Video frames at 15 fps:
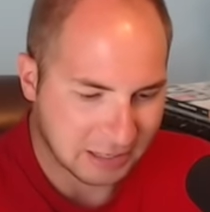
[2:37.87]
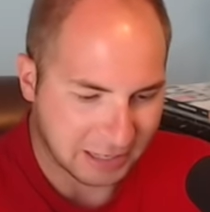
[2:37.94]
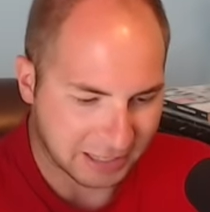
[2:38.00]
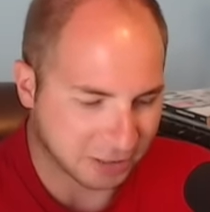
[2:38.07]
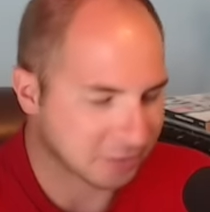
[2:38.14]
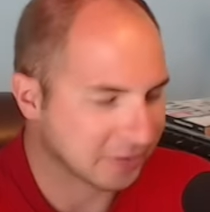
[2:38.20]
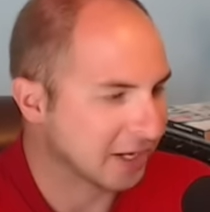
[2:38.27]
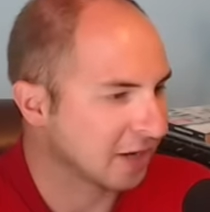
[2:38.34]
I
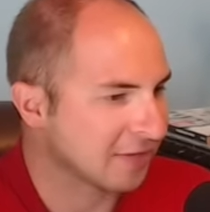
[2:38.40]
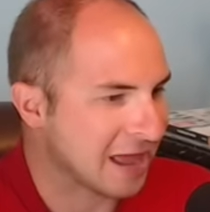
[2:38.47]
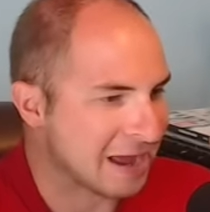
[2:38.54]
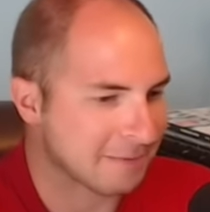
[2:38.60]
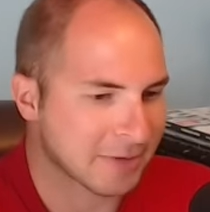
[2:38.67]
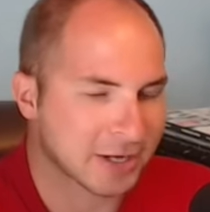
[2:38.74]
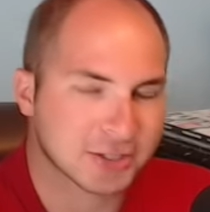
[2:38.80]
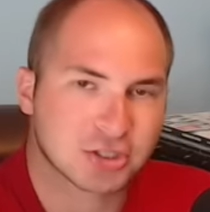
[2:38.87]
don't care that
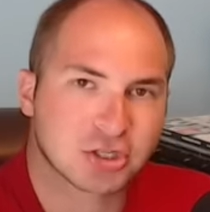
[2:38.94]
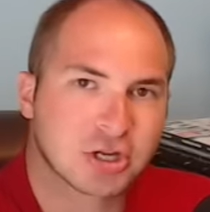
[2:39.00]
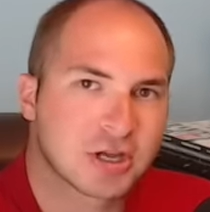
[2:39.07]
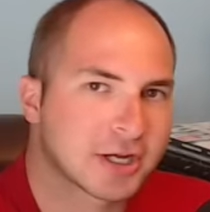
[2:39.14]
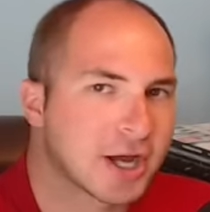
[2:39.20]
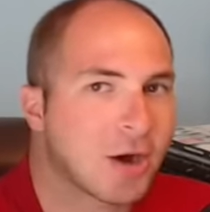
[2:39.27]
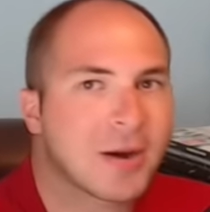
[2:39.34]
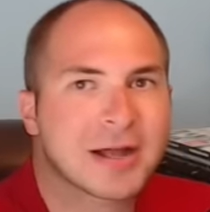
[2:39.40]
much.
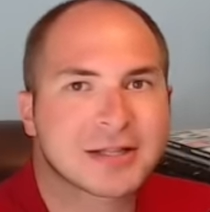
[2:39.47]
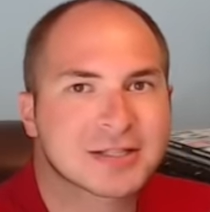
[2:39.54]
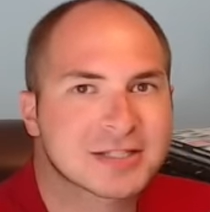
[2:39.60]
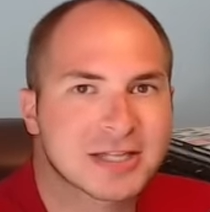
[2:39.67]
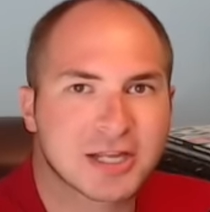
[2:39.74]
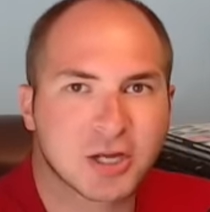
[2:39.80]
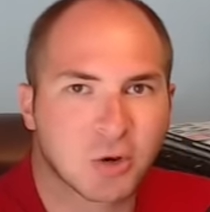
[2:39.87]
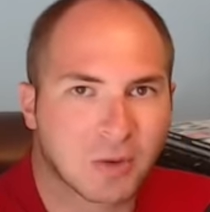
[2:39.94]
Go ahead and
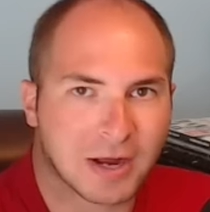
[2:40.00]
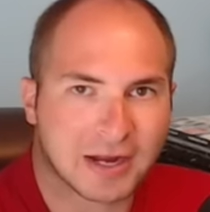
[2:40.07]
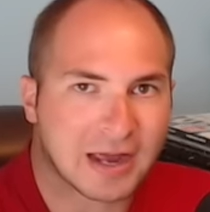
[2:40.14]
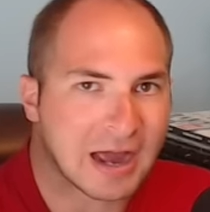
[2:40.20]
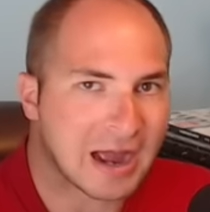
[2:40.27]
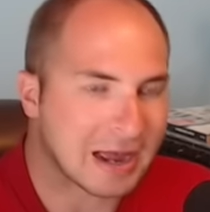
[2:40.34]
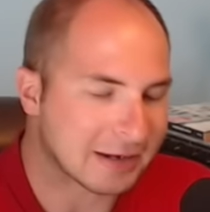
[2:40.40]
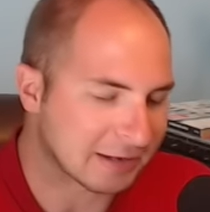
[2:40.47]
see who I
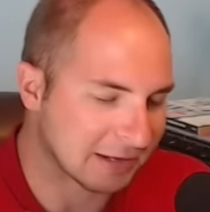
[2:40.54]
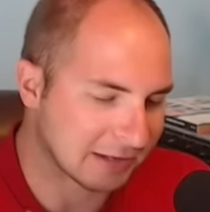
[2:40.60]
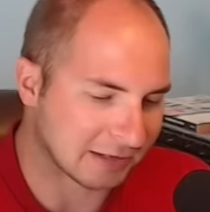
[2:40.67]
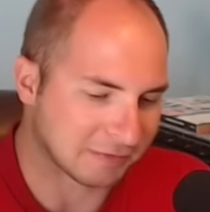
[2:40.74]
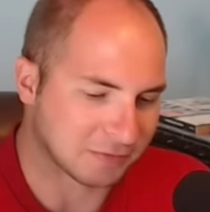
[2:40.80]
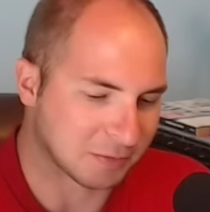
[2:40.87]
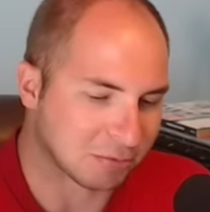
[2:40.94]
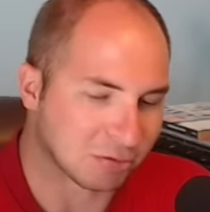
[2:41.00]
got. And
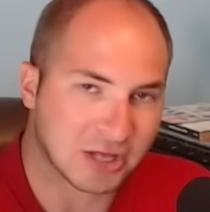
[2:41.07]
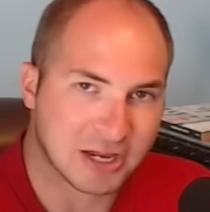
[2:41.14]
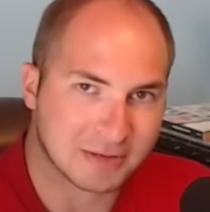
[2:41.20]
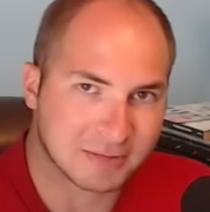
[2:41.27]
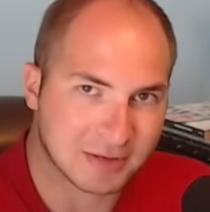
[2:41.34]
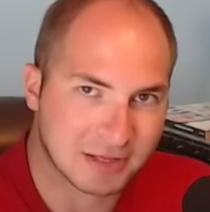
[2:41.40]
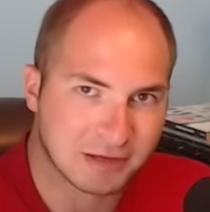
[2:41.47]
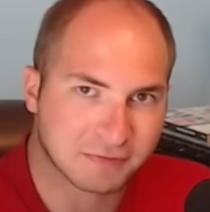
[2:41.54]
if you play
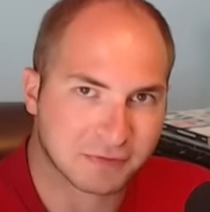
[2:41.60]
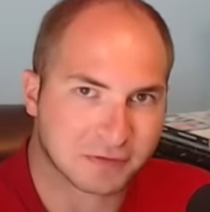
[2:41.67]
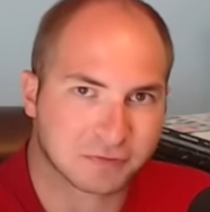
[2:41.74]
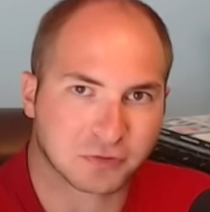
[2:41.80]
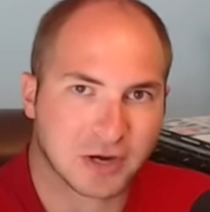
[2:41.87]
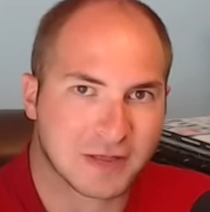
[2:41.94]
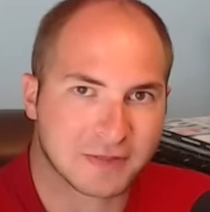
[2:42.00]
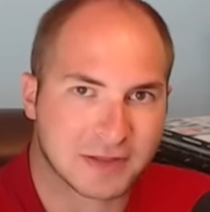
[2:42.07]
me, if you
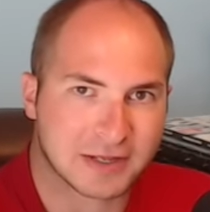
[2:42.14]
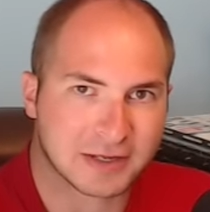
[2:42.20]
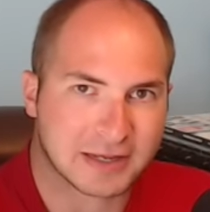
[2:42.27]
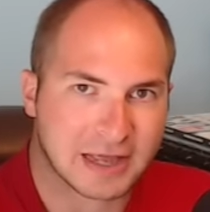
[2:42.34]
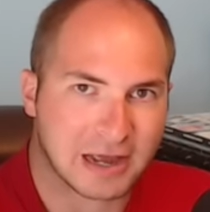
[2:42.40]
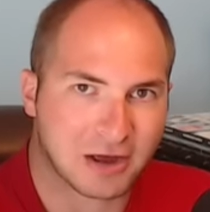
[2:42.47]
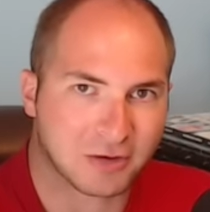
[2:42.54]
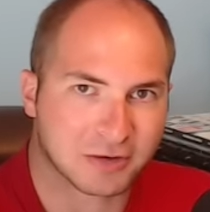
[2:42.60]
friend the
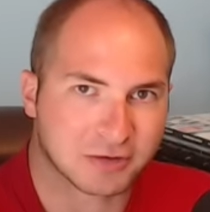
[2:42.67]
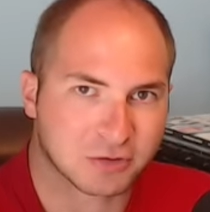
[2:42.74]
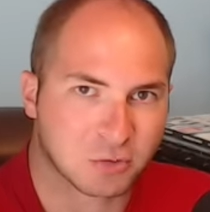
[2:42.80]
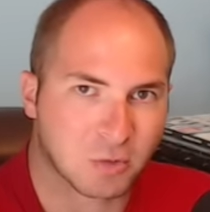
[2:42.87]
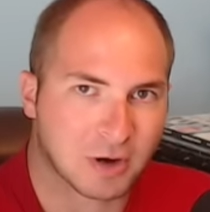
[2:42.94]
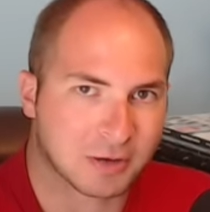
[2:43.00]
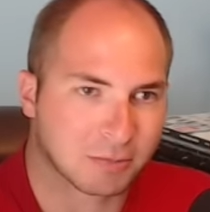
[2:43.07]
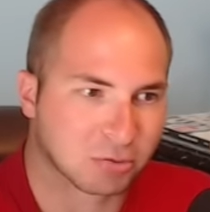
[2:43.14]
account and you
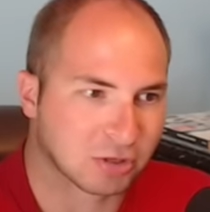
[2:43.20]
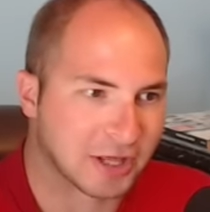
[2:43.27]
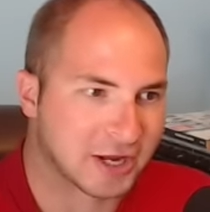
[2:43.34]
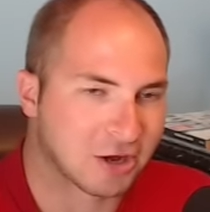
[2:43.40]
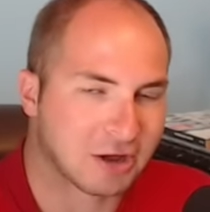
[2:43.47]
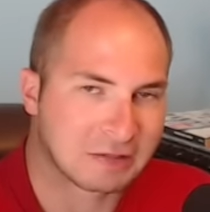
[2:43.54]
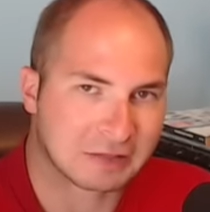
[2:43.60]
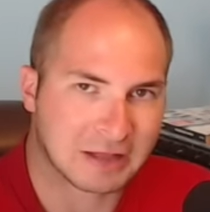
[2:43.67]
want to play
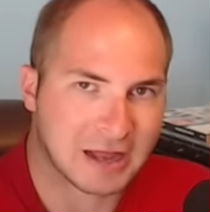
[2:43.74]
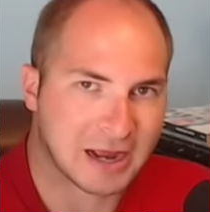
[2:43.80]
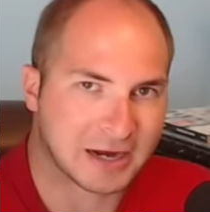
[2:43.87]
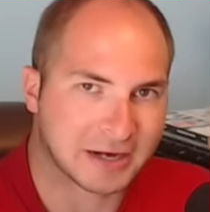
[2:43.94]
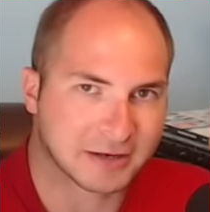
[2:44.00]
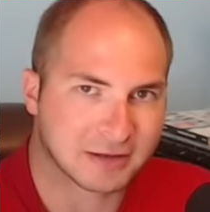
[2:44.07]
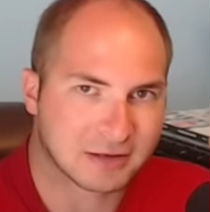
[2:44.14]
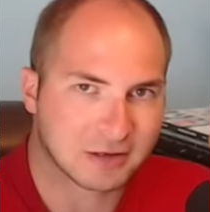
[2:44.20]

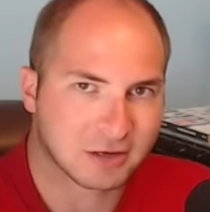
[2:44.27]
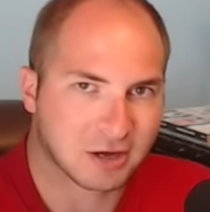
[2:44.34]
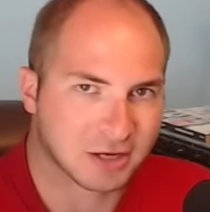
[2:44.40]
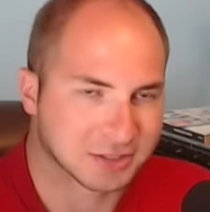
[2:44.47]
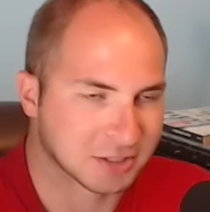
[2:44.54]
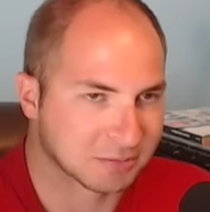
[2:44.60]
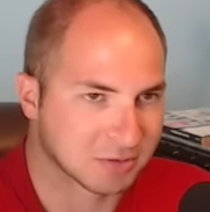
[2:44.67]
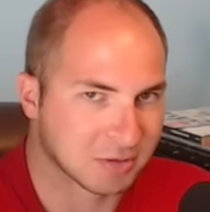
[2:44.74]
online
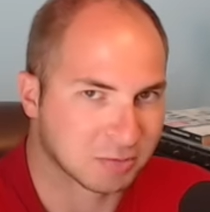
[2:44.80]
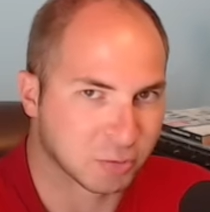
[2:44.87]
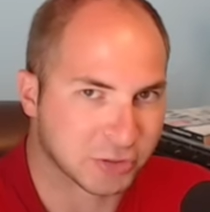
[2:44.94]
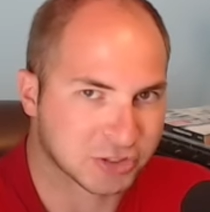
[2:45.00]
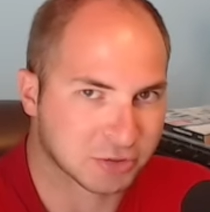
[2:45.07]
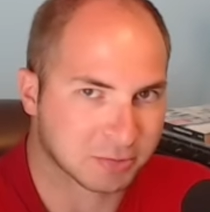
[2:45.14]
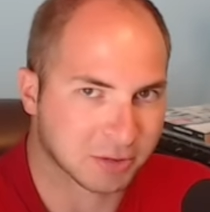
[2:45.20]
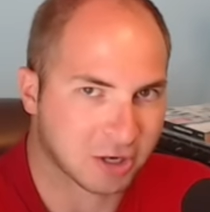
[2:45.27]
on WWE
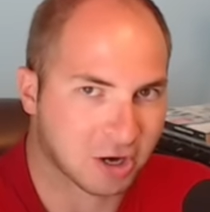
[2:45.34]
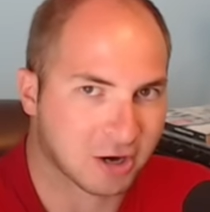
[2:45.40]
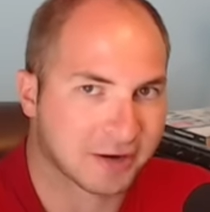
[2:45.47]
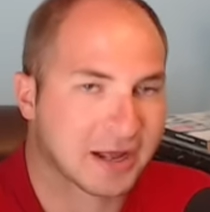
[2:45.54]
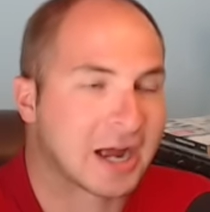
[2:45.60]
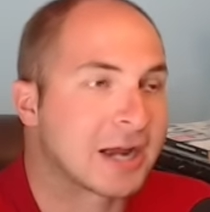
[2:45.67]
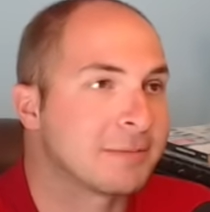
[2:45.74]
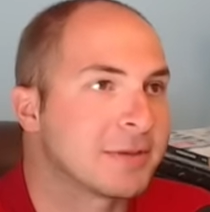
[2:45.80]

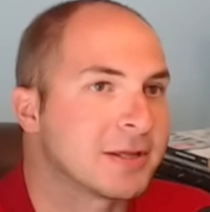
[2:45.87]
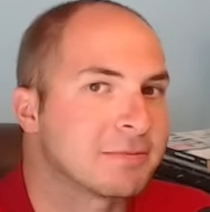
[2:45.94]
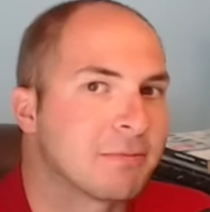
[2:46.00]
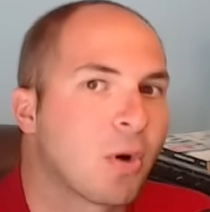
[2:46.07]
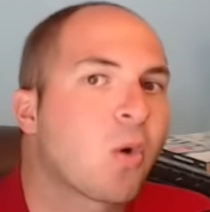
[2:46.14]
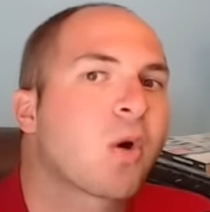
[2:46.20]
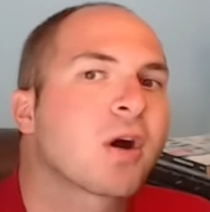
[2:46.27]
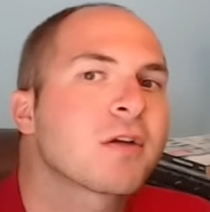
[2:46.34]
Supercard, I'd be
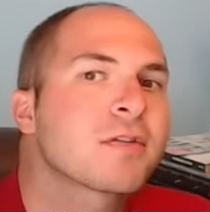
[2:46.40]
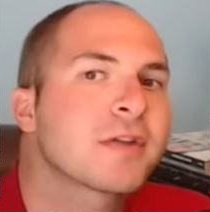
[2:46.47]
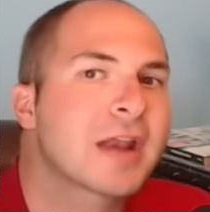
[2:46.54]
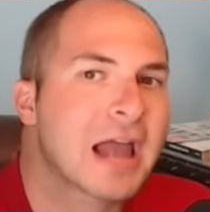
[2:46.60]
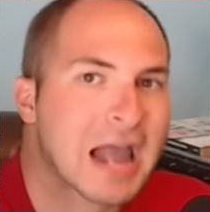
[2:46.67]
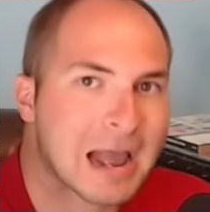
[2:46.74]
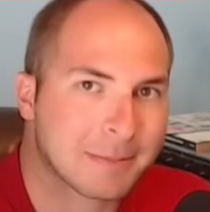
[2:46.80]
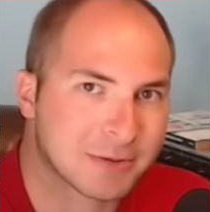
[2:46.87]
more than
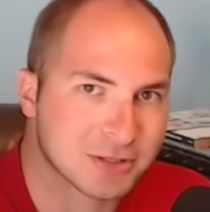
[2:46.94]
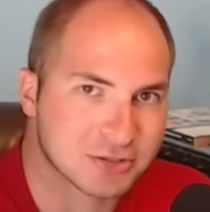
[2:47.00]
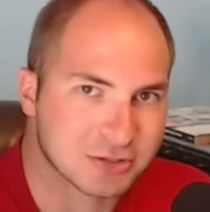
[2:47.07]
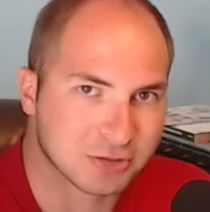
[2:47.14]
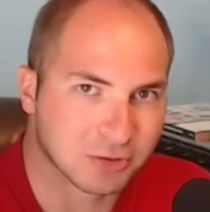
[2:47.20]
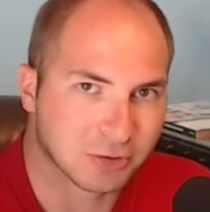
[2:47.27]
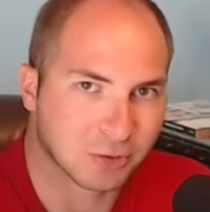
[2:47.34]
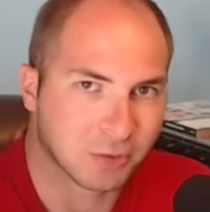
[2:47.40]
happy
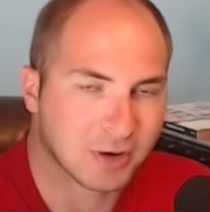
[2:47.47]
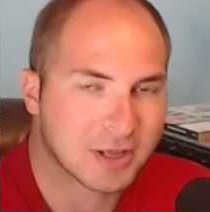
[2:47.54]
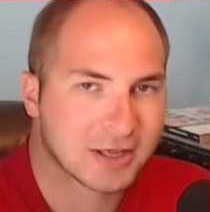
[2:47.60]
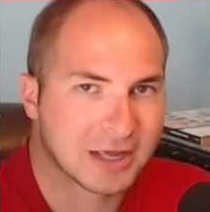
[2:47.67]
to.